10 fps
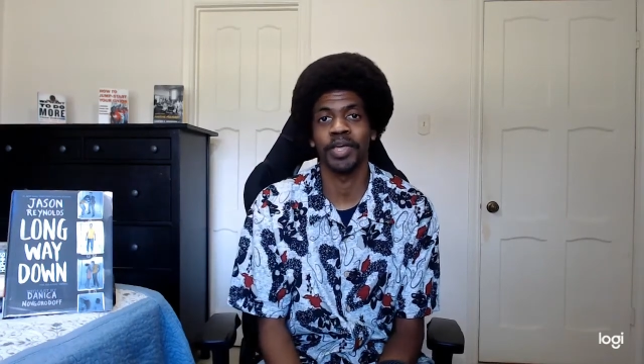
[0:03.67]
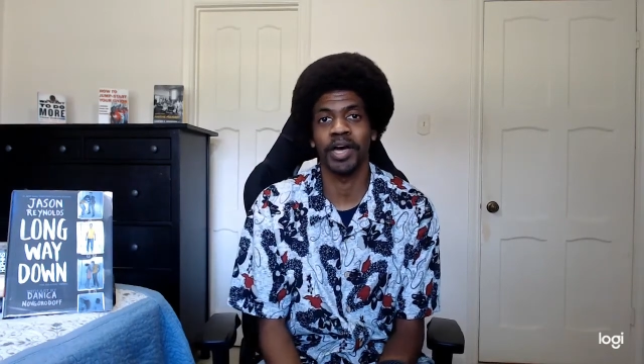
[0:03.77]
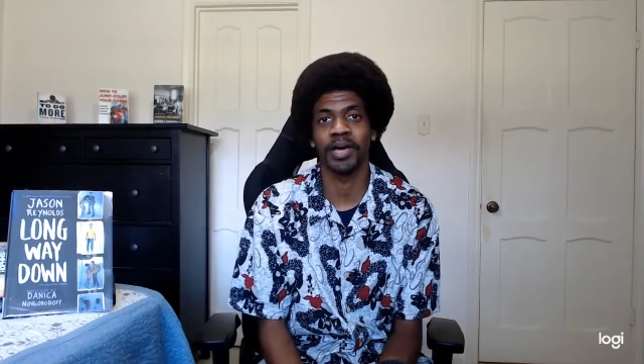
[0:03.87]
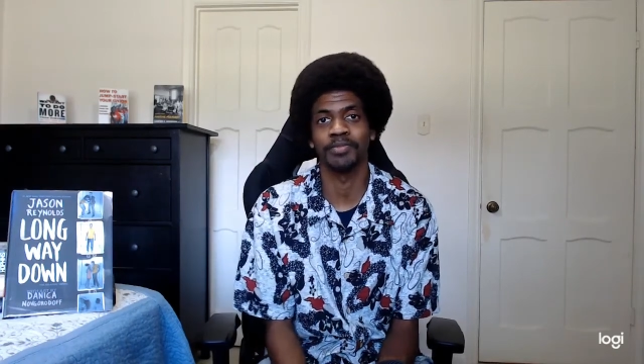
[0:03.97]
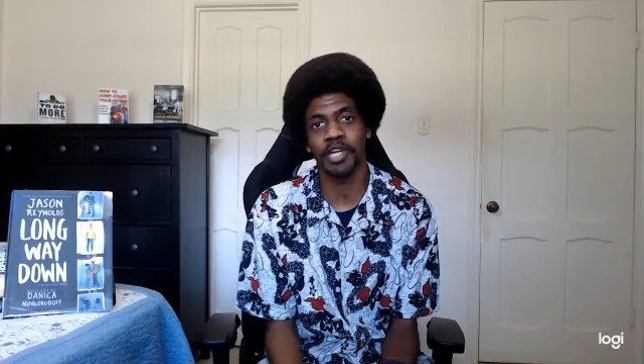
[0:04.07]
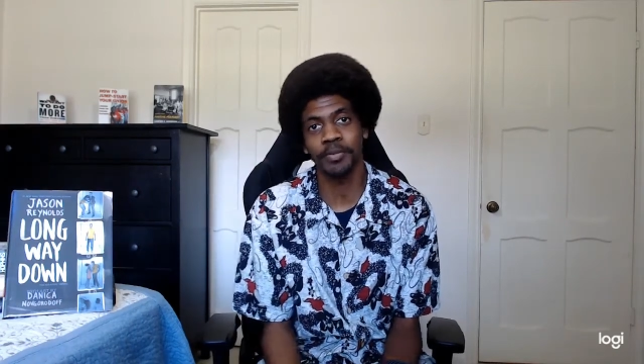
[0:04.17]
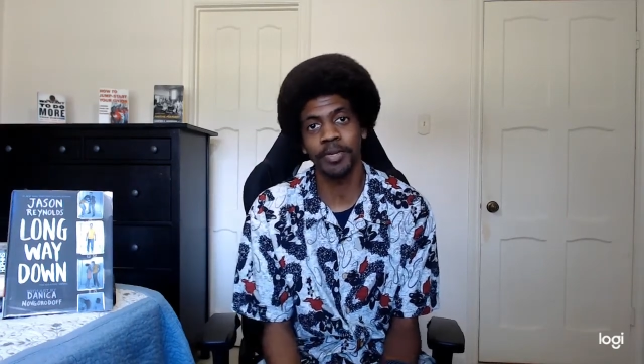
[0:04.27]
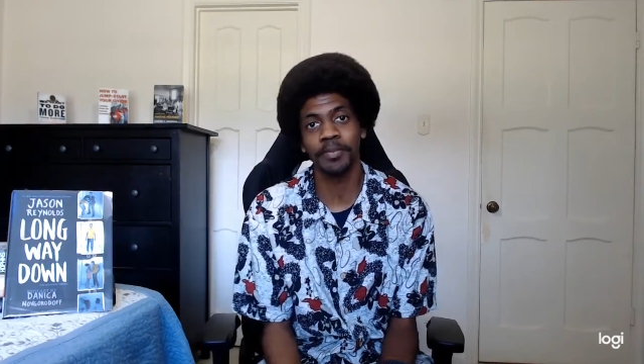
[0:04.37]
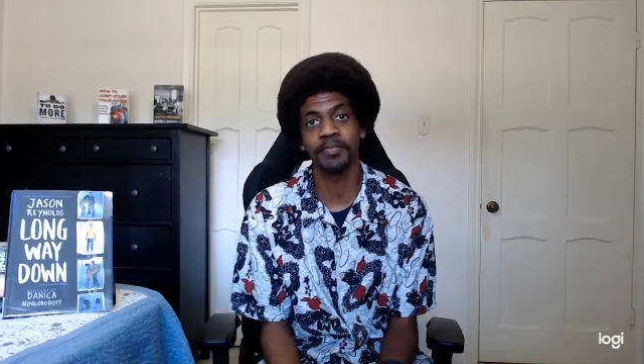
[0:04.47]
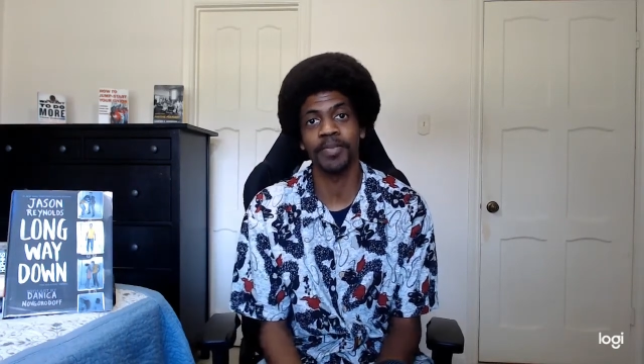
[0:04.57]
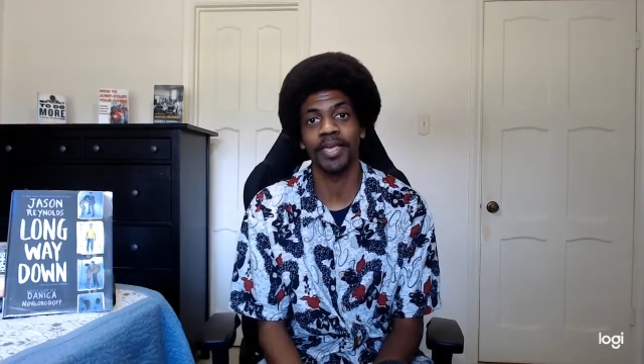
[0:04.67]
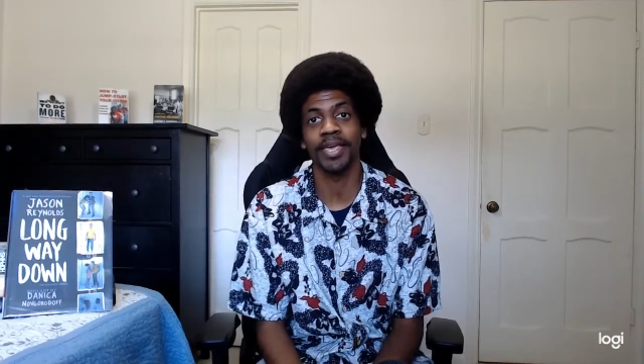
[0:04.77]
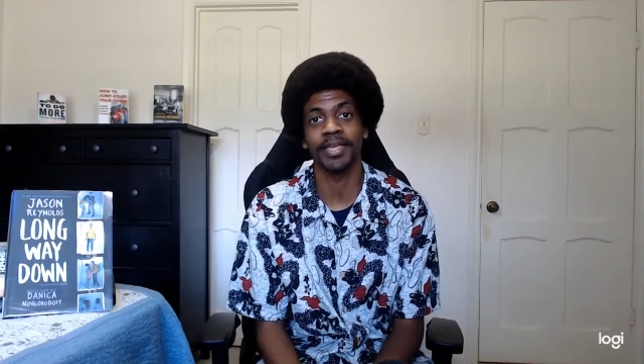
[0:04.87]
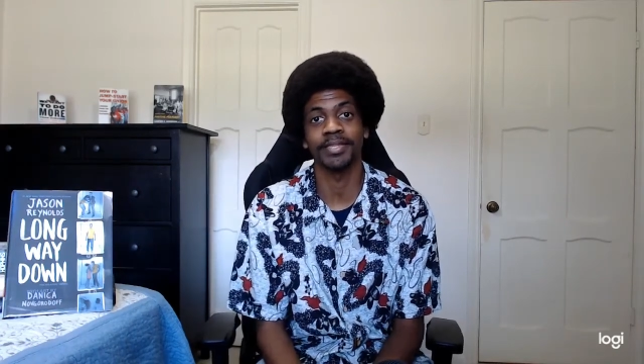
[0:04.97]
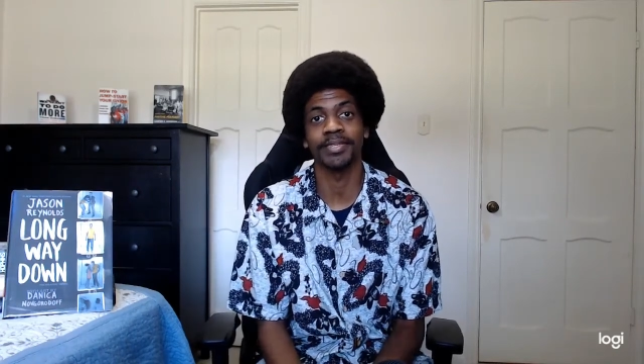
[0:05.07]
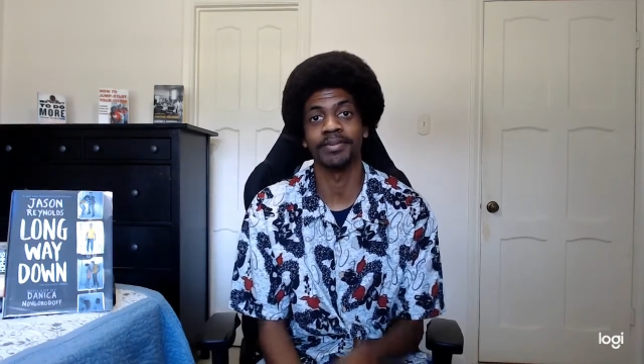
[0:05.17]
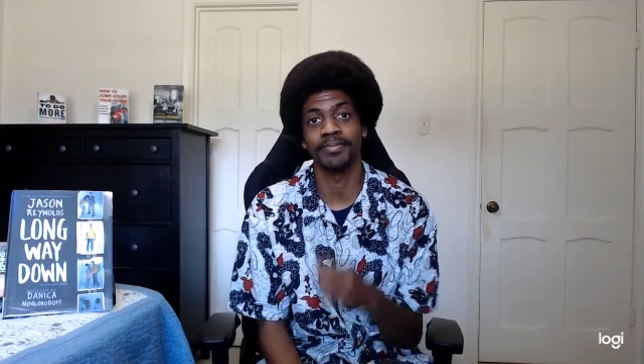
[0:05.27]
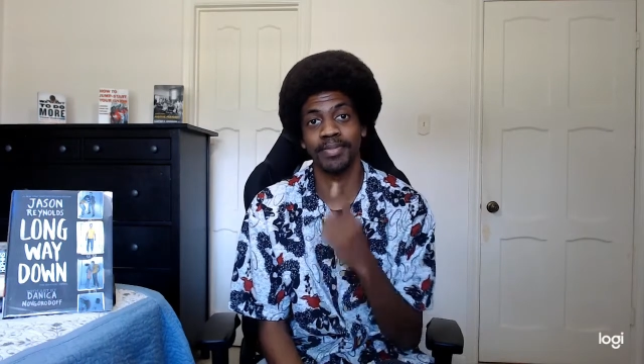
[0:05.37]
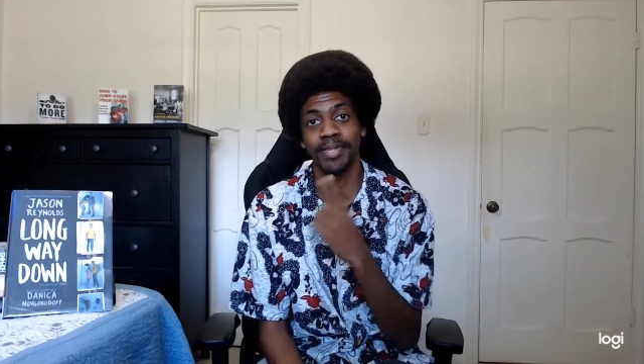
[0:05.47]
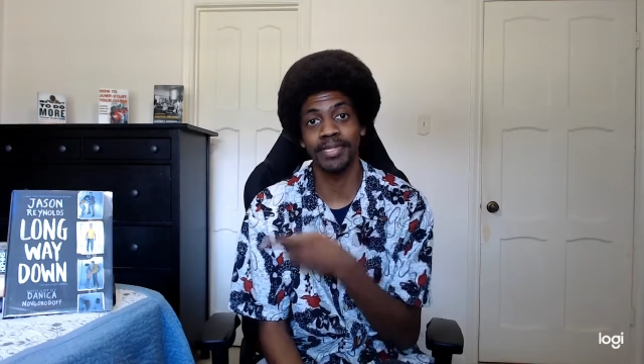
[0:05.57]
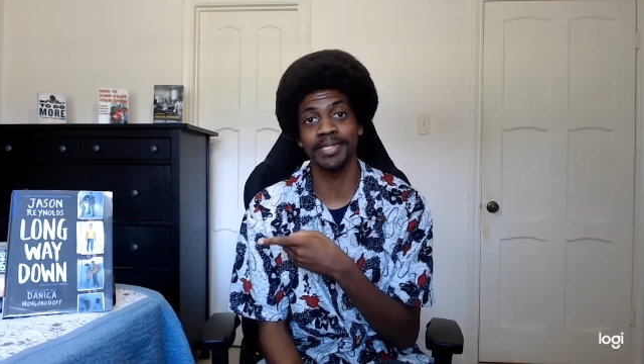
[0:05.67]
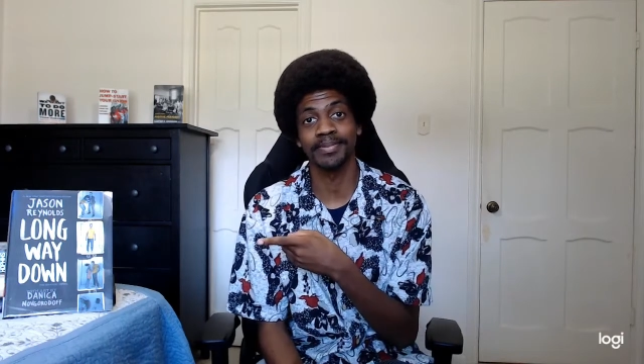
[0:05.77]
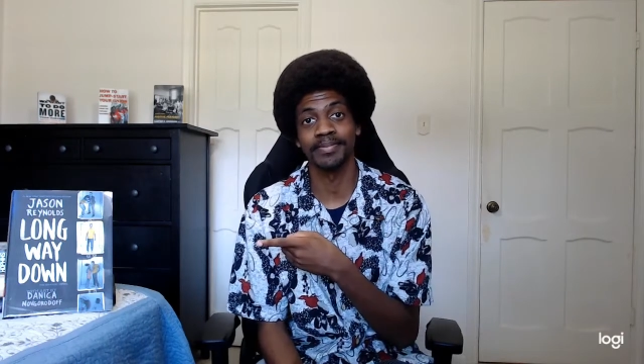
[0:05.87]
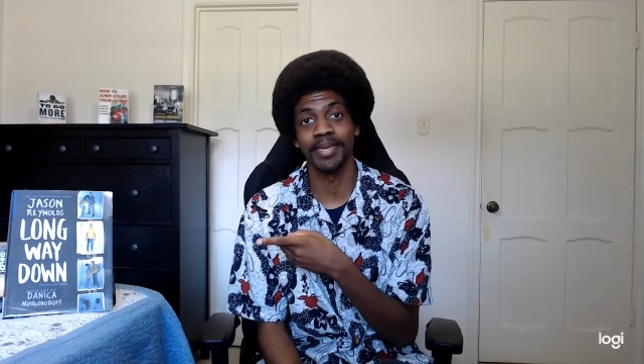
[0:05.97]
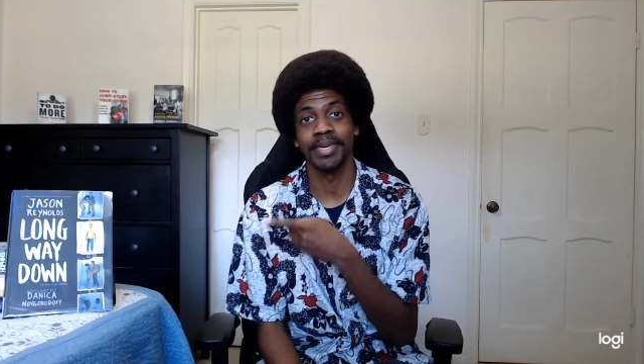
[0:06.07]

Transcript: I'm Jeremy, and this